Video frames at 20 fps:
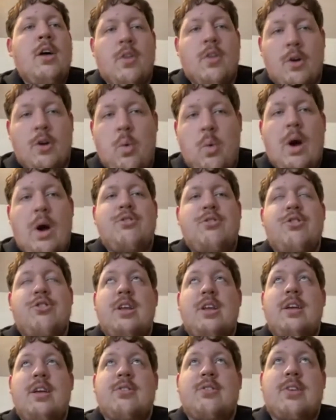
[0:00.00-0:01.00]
The
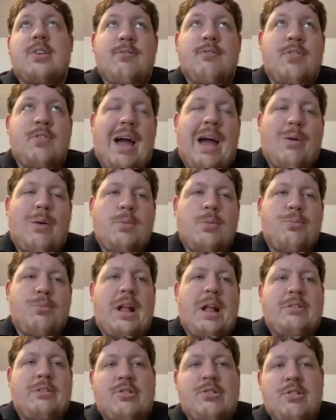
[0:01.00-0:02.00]
question is, can Flowery
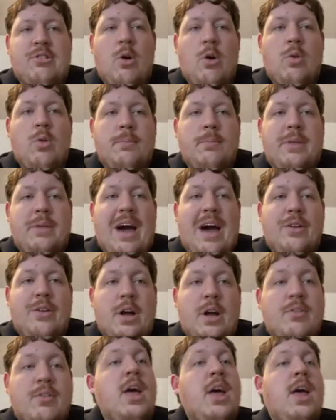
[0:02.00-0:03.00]
Branch slow them down enough?